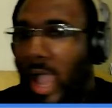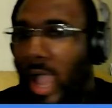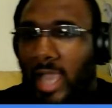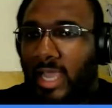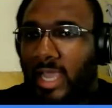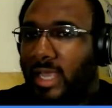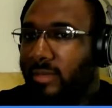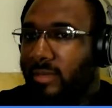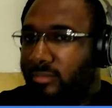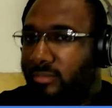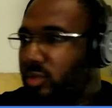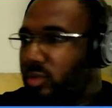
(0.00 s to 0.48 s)

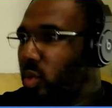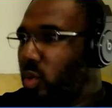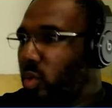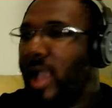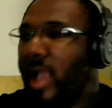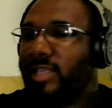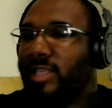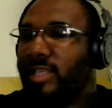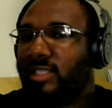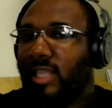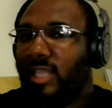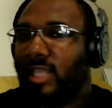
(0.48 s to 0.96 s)
get
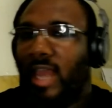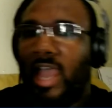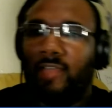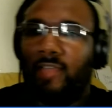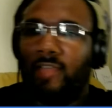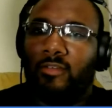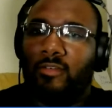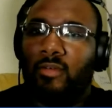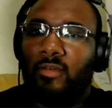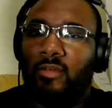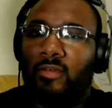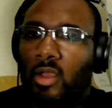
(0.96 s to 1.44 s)
twice the life
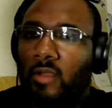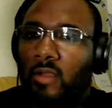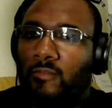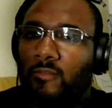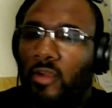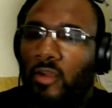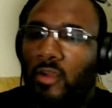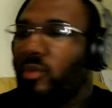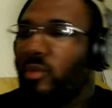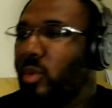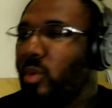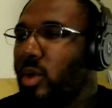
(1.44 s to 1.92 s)
for
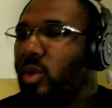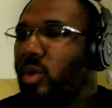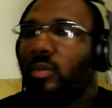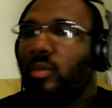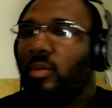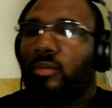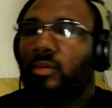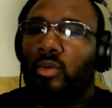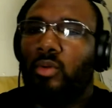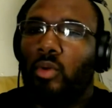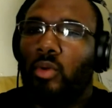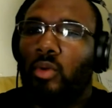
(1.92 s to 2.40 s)
everyone
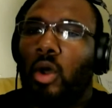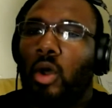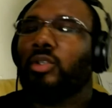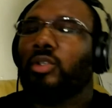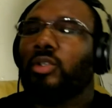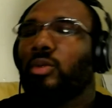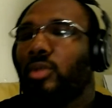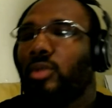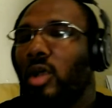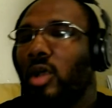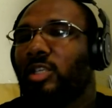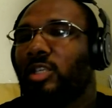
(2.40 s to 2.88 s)
who
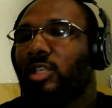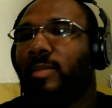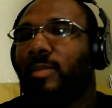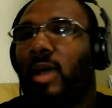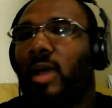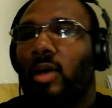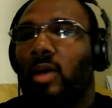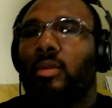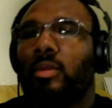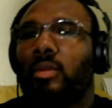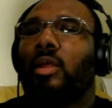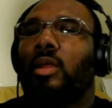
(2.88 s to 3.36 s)
also talks
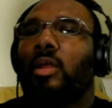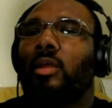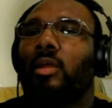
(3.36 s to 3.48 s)
about